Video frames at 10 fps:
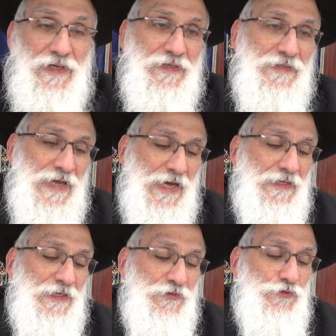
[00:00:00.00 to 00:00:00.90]
not
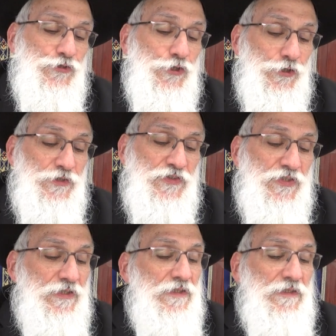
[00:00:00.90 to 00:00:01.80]
on
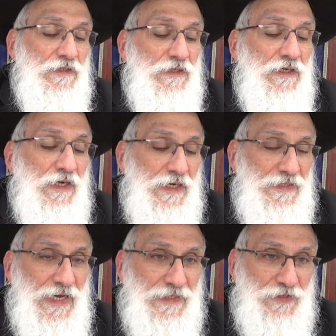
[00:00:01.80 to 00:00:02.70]
dirt
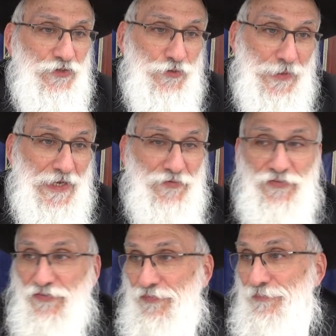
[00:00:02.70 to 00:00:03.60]
and not on
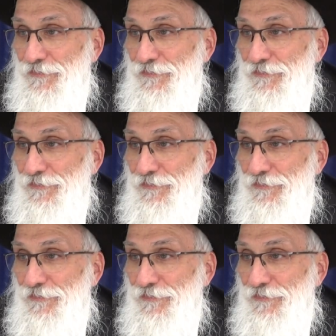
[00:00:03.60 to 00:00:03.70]
grass.